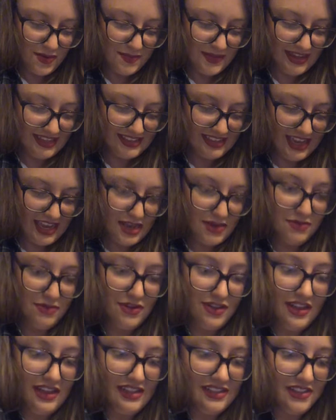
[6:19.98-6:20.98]
my
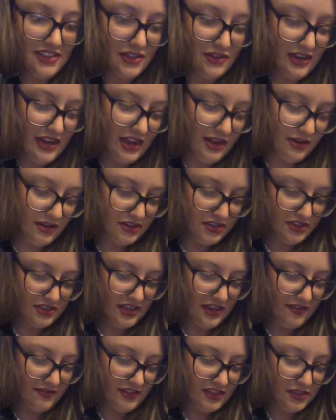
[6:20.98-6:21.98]
table, and so now I
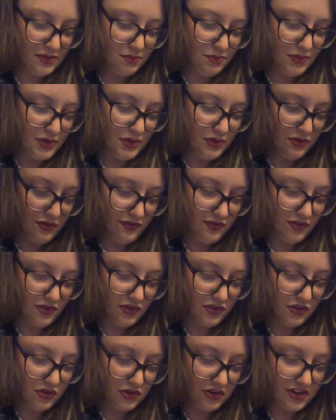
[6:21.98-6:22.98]
just have this
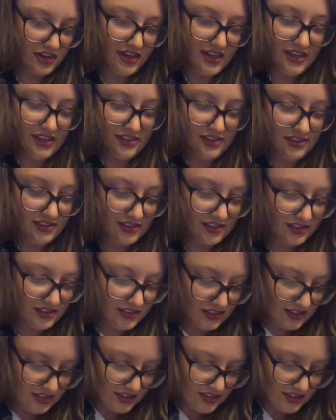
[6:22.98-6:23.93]
beautiful, glorious